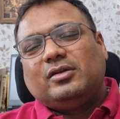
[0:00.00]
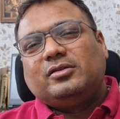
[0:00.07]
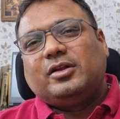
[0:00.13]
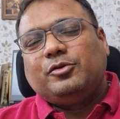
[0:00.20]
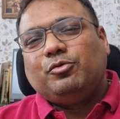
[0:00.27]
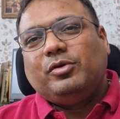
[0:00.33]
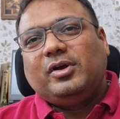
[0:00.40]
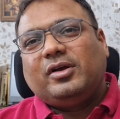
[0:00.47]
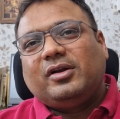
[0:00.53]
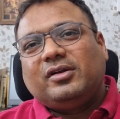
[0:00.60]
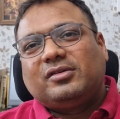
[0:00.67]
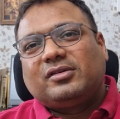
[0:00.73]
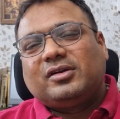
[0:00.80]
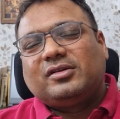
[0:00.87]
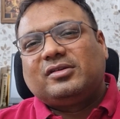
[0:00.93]
The unique
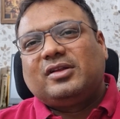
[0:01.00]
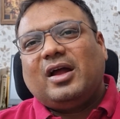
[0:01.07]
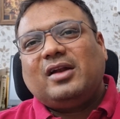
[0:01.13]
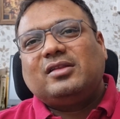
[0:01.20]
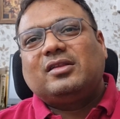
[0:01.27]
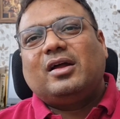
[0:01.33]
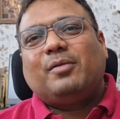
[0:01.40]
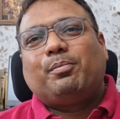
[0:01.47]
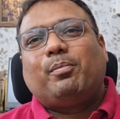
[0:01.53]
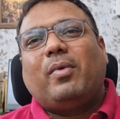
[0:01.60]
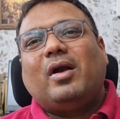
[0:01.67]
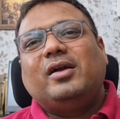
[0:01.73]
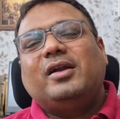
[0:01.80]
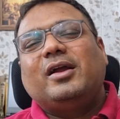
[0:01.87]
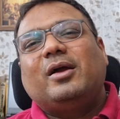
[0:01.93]
risk is that the
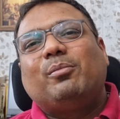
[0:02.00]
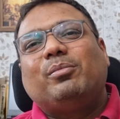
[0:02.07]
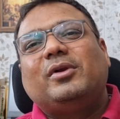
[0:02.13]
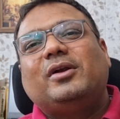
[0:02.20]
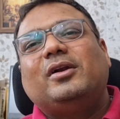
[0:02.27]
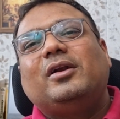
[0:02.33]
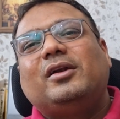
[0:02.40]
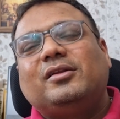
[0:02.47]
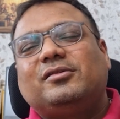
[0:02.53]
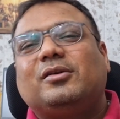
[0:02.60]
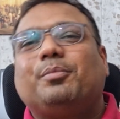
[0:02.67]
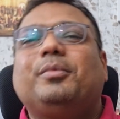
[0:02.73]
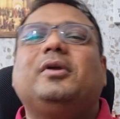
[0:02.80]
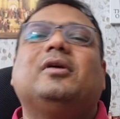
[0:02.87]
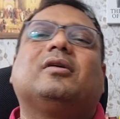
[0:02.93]
party completely
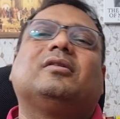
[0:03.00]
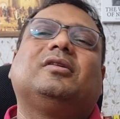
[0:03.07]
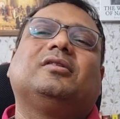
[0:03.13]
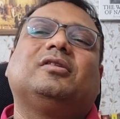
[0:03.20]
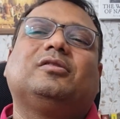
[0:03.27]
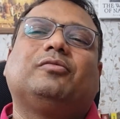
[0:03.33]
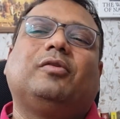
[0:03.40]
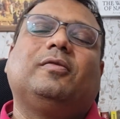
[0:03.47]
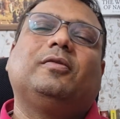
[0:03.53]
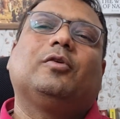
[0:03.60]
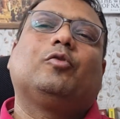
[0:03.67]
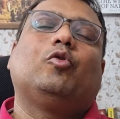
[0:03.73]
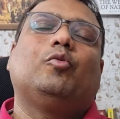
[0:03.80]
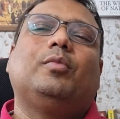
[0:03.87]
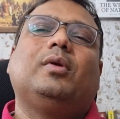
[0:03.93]
disappeared. This is one of the
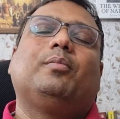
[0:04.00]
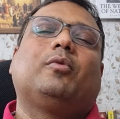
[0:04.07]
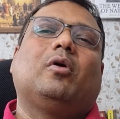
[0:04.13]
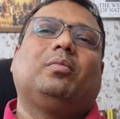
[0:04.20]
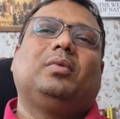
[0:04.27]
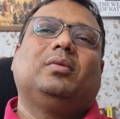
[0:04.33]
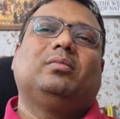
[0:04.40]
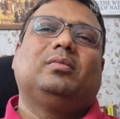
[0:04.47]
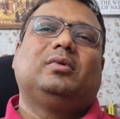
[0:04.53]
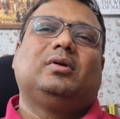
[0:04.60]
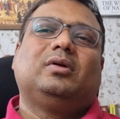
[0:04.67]
common problems.